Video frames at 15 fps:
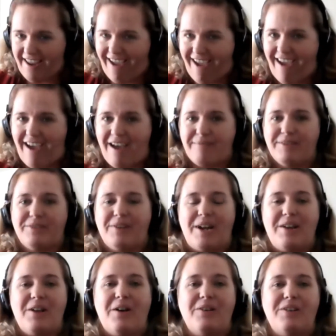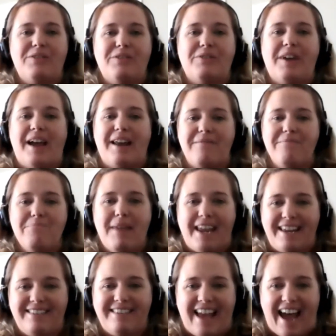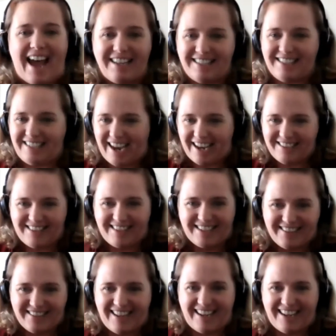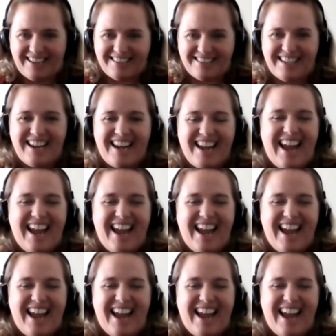So I know you kind of made that. Yes, there it is.